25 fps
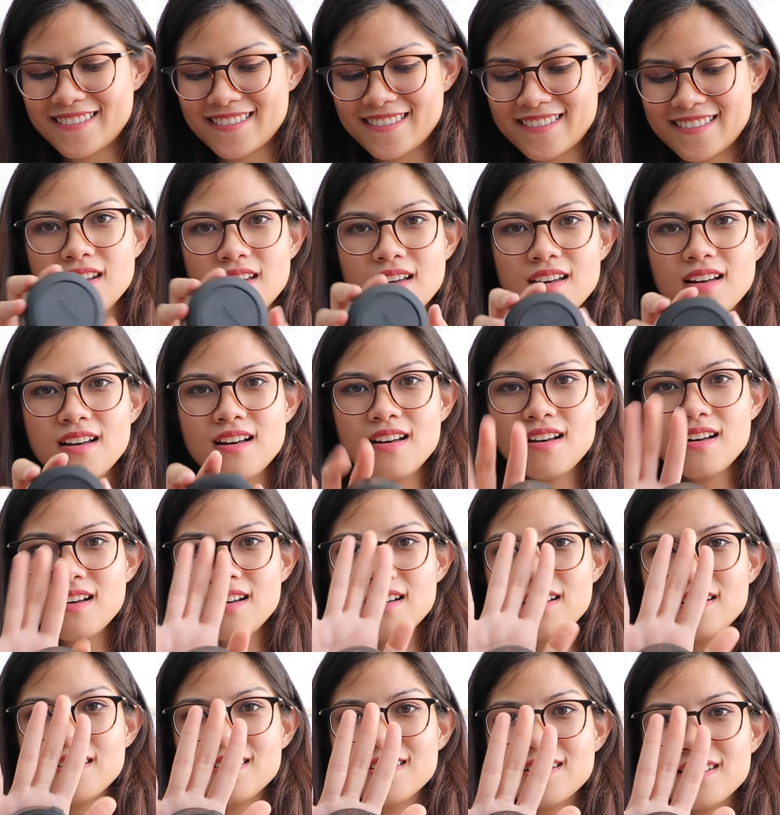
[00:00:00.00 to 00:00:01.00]

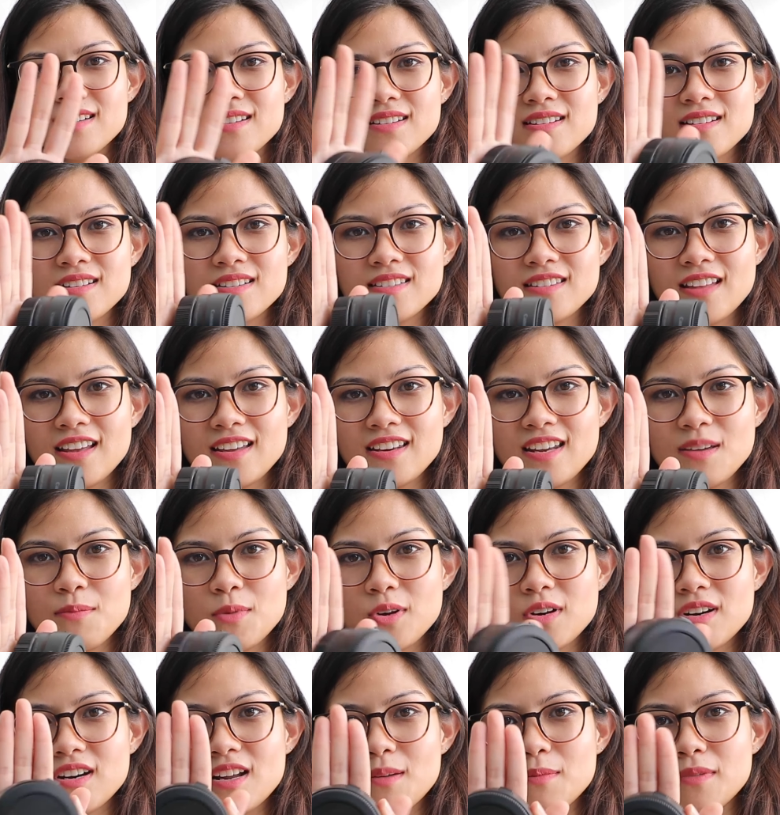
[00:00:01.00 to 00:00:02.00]
Ta-da! Tiny
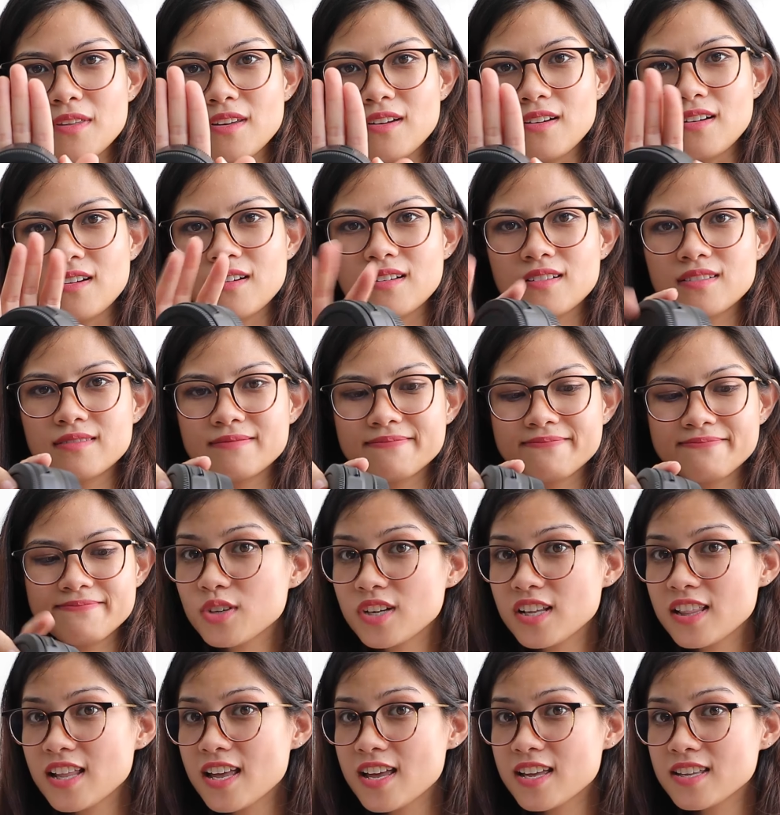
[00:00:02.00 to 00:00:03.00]
mount adapter for
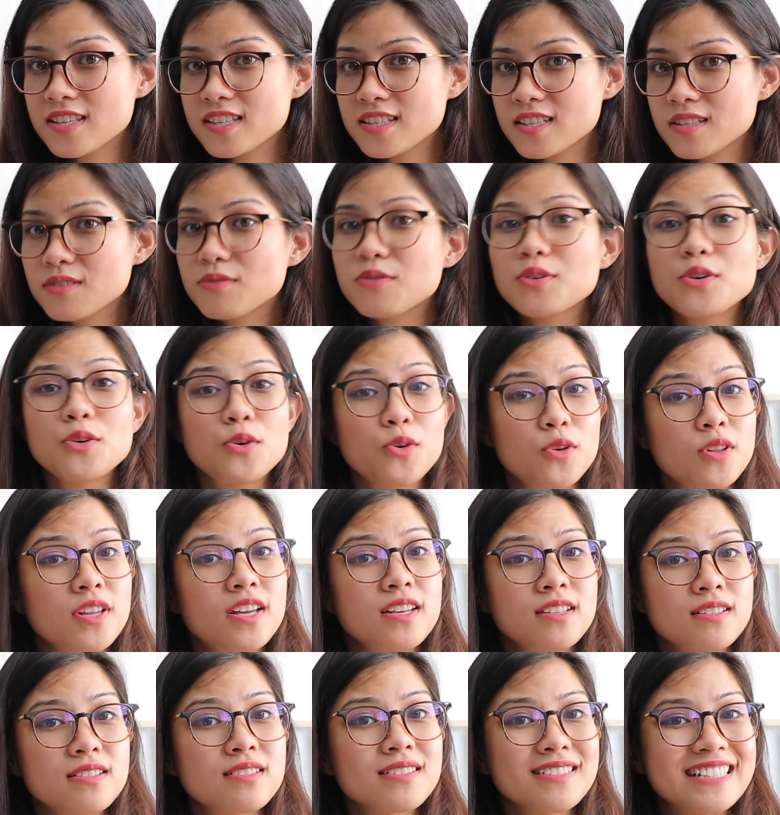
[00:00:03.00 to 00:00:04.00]
the lens, for your old
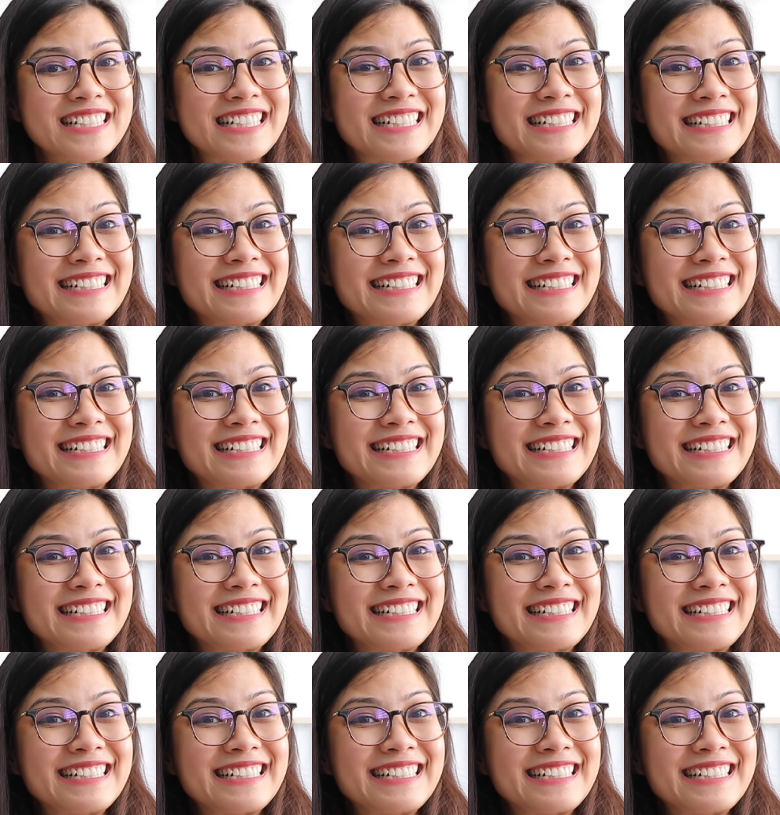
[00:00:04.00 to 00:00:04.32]
lens.